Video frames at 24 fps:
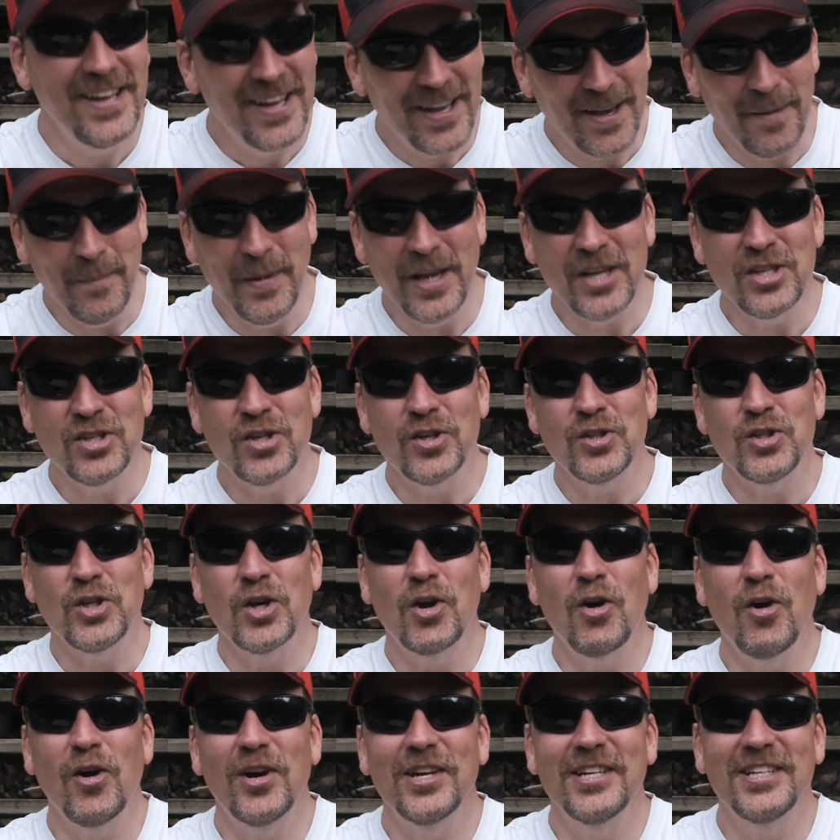And make sure that you
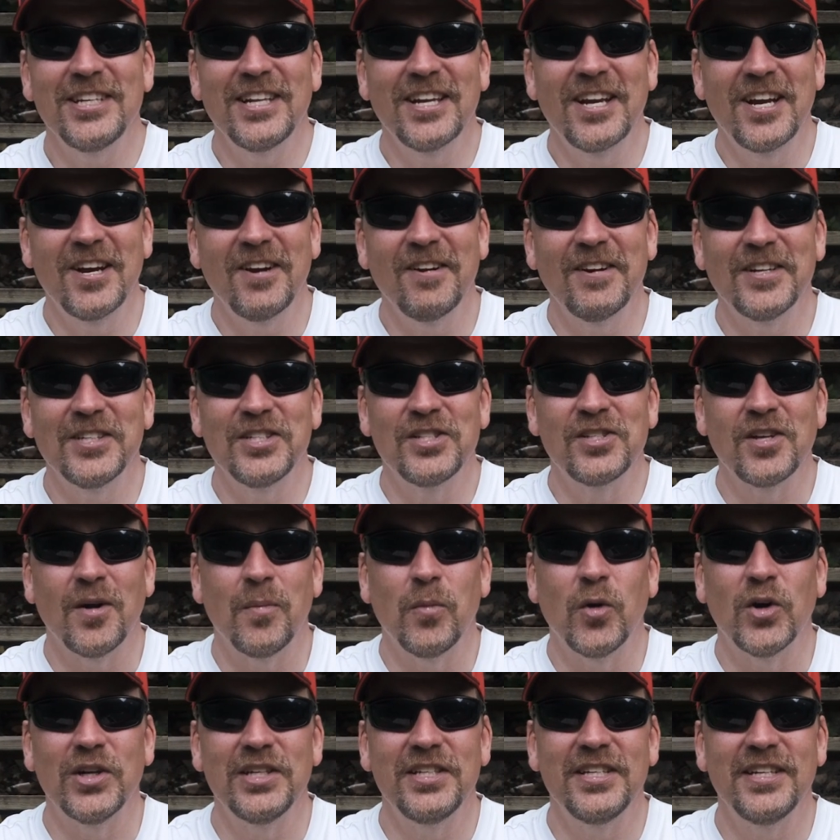go out and encourage
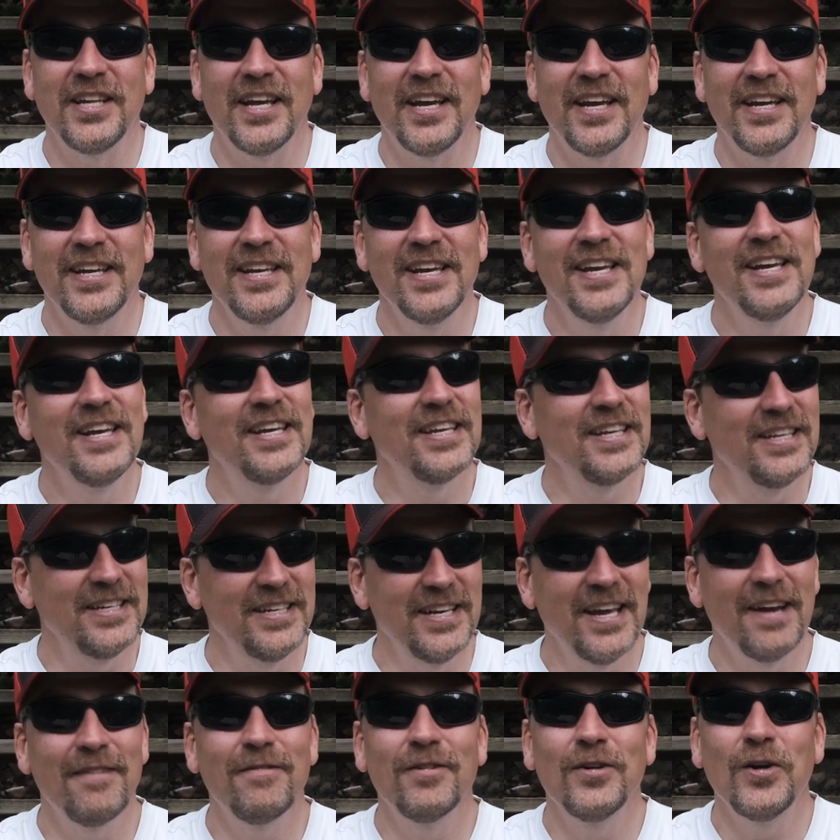someone today. You
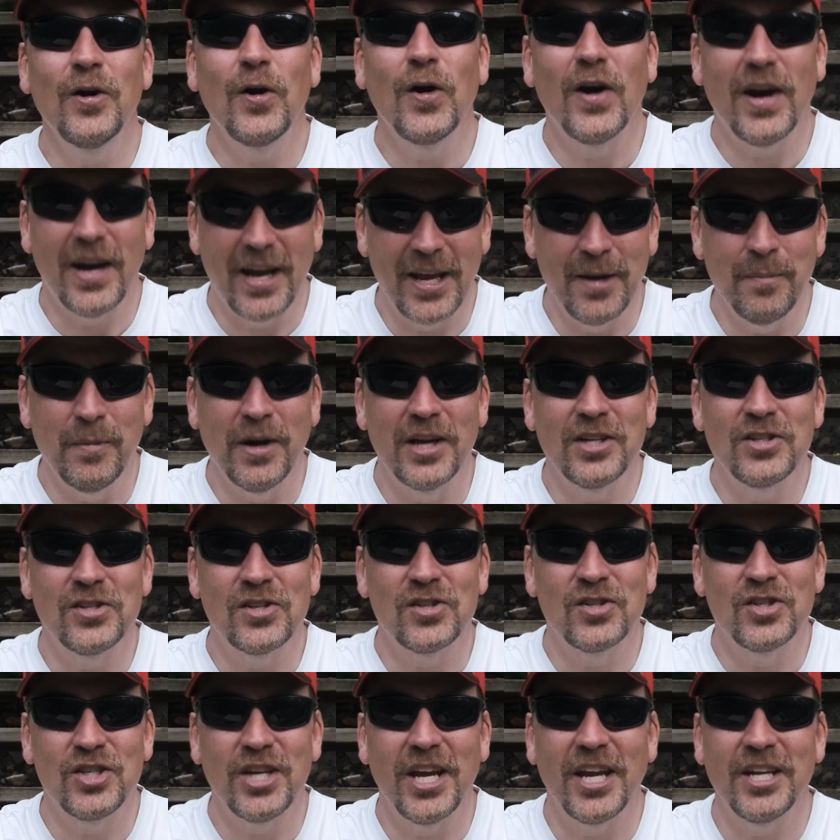never know how you might
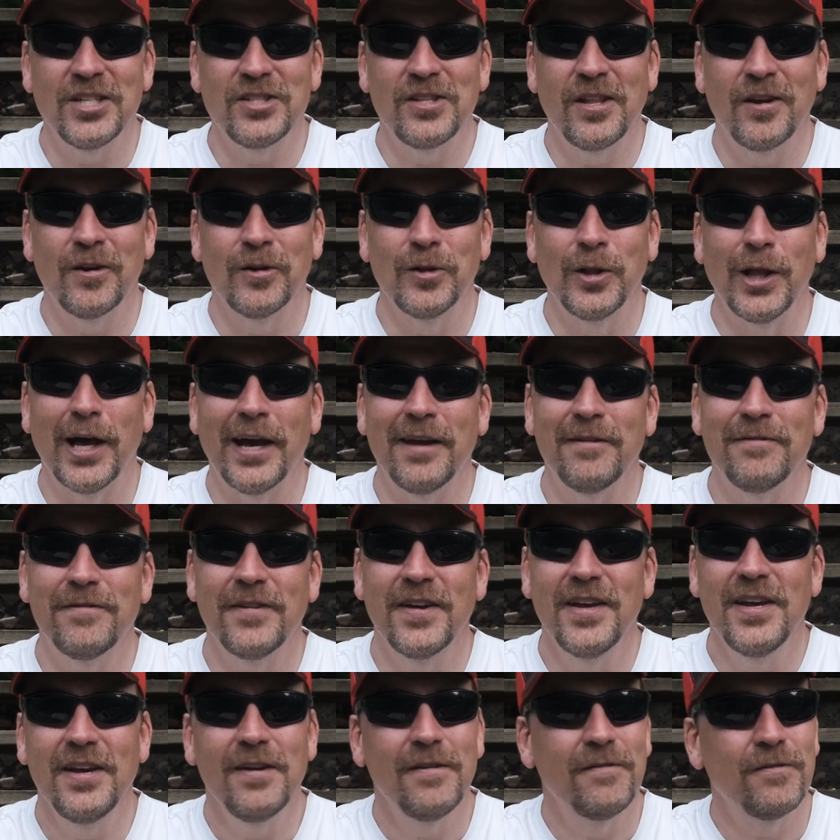just change their life.
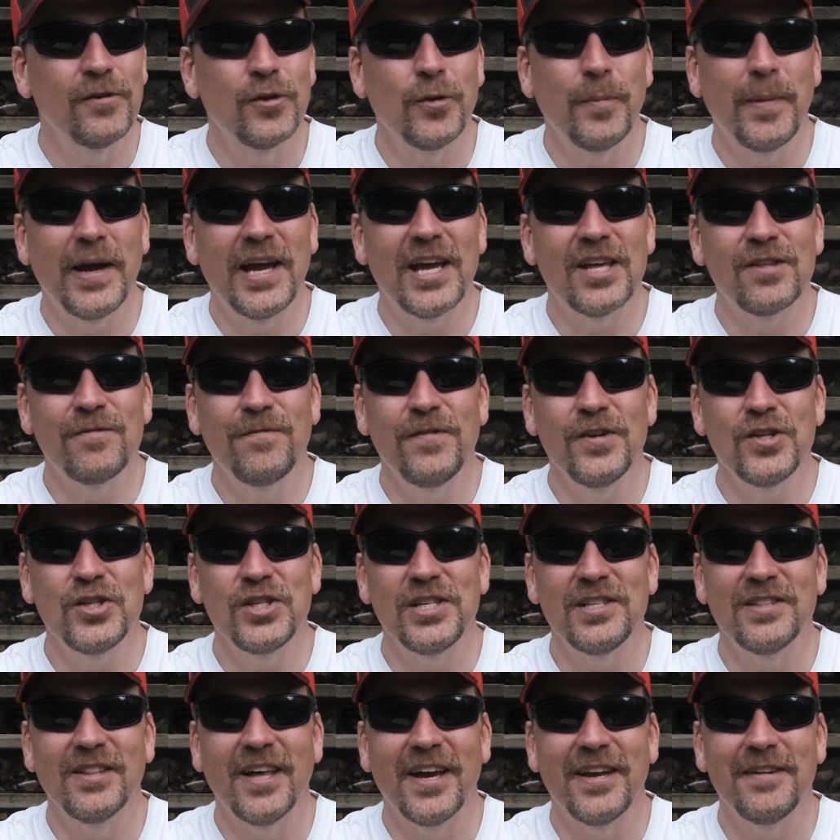For the Bass
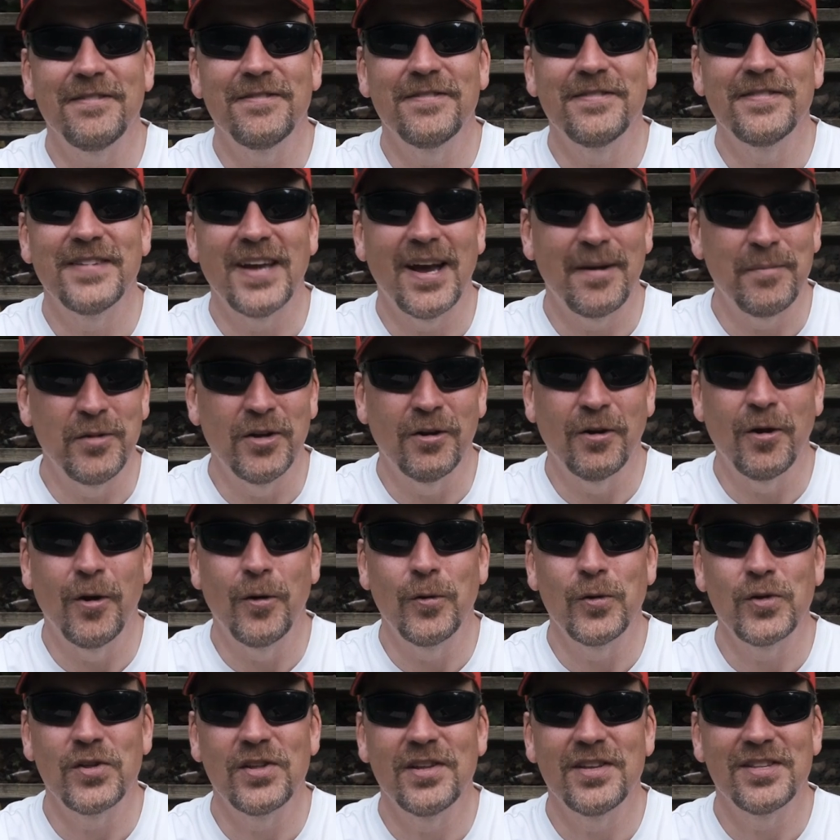Fishing Life, I'm your
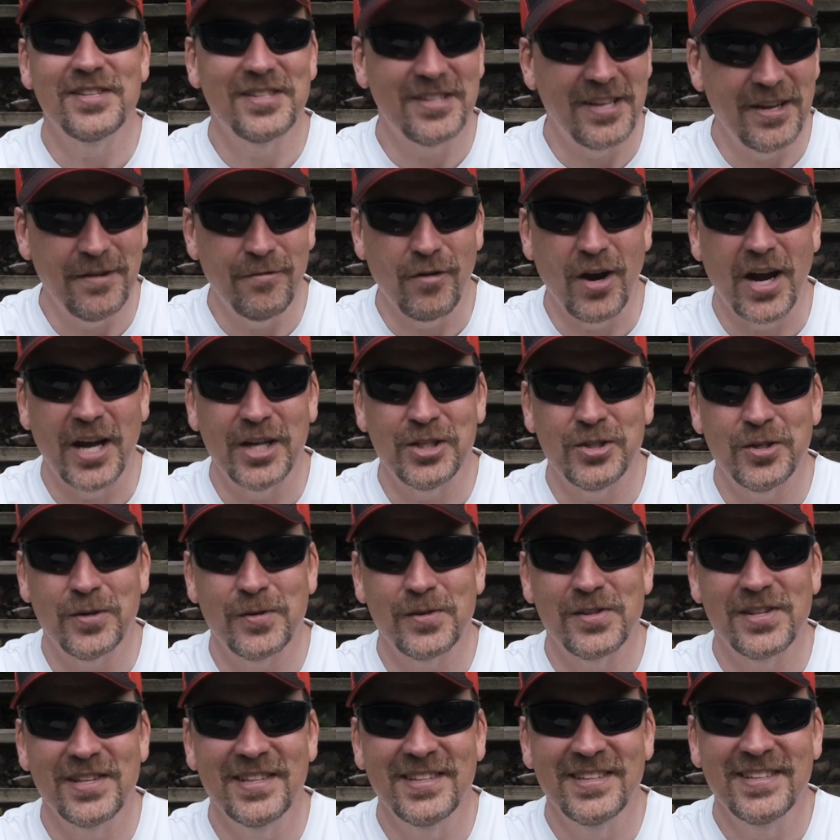host, Steve
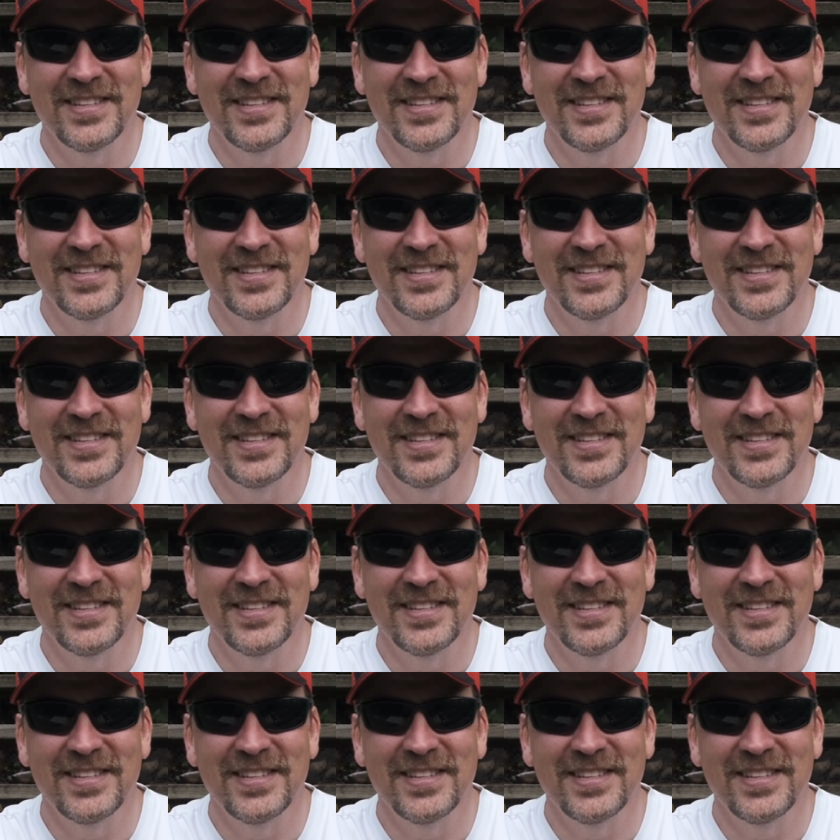Rogers.